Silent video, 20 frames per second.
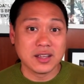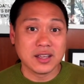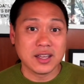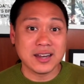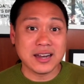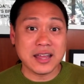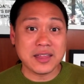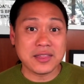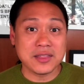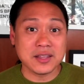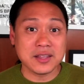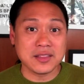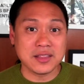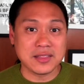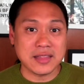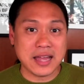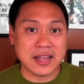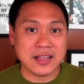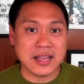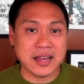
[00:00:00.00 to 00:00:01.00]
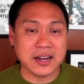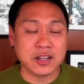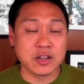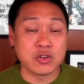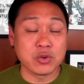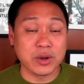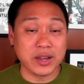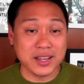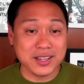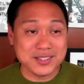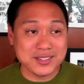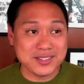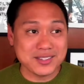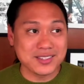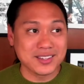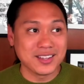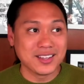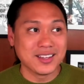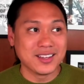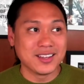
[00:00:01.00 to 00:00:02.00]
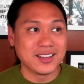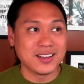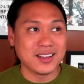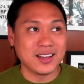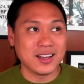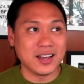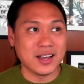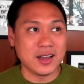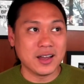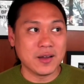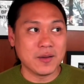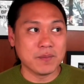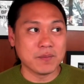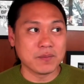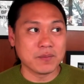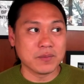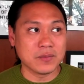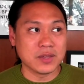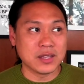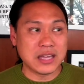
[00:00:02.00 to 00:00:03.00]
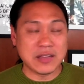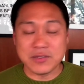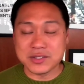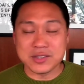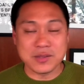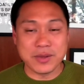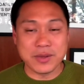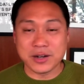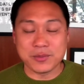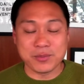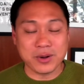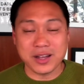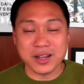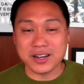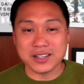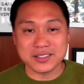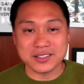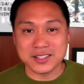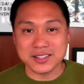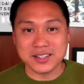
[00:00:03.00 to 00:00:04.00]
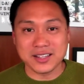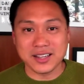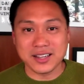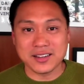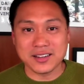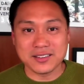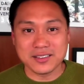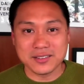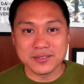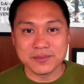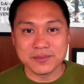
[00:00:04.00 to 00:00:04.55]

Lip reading: and I think that grace gave us a better product in the end.